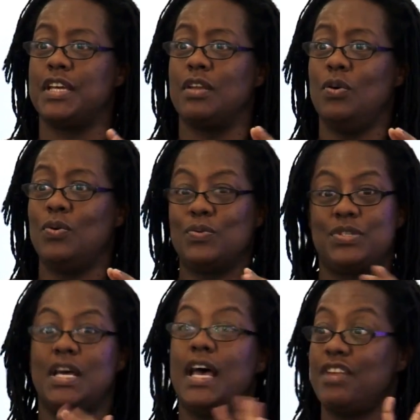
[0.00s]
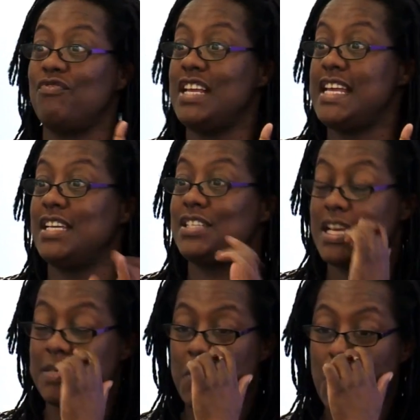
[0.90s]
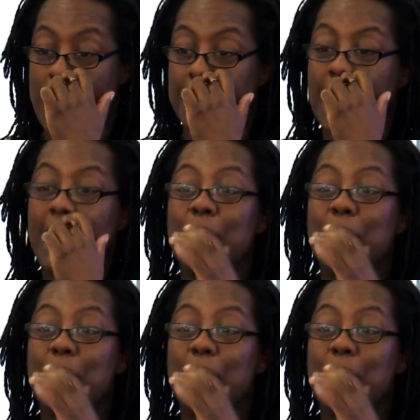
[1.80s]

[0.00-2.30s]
dear Lord. And it really is Shakespeare on Crack.